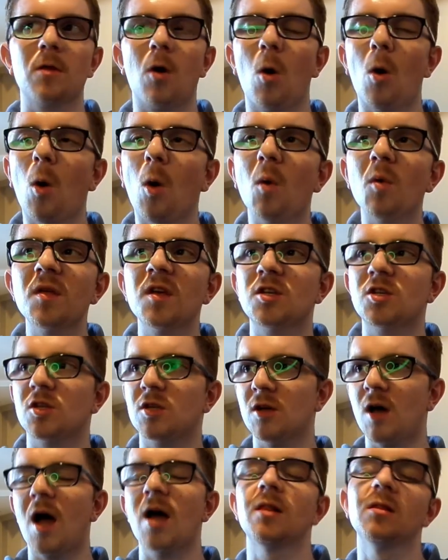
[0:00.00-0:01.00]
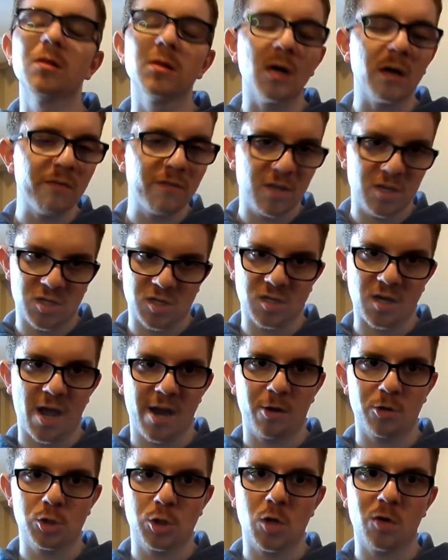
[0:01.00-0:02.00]
all this, I love this
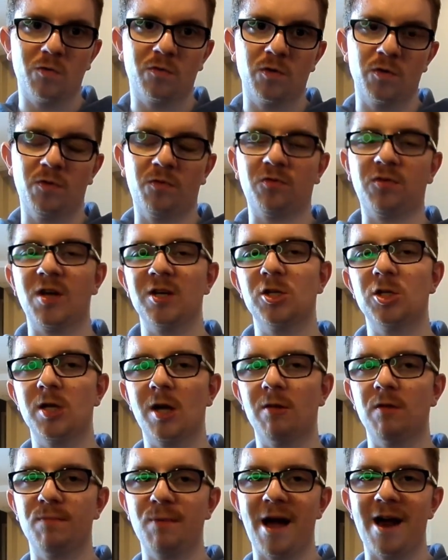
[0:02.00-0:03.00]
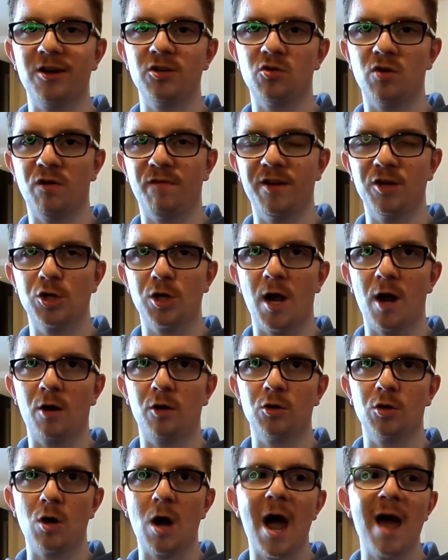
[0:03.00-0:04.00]
entire show for fleshing out the backstory of each
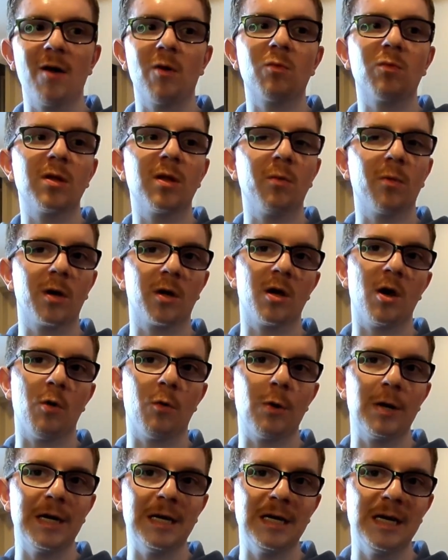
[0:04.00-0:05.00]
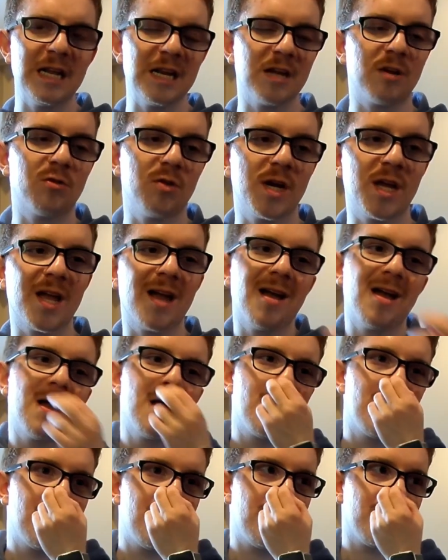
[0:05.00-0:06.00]
character. I don't really want to go nitty gritty
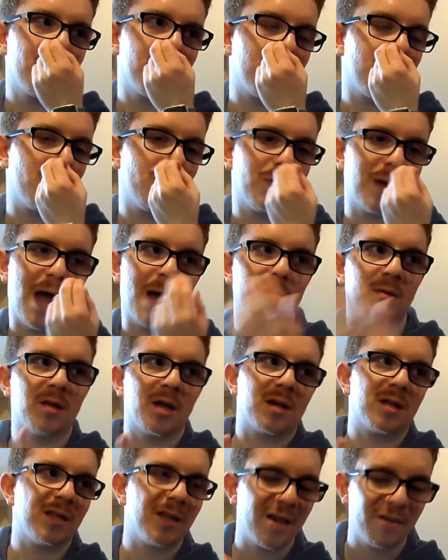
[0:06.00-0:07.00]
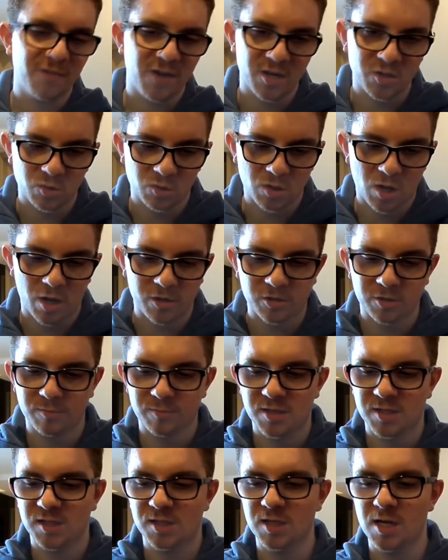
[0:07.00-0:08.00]
into like what happened. Like Clayface was awesome
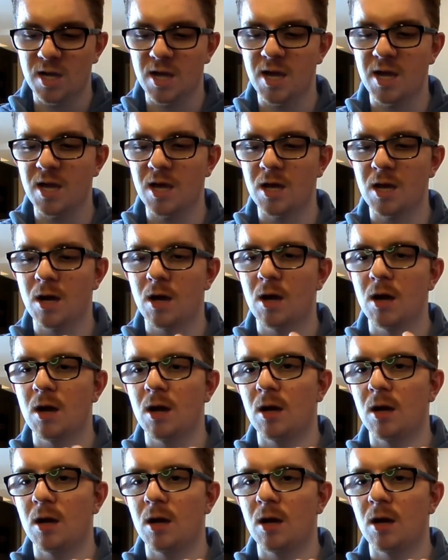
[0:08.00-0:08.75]
to see.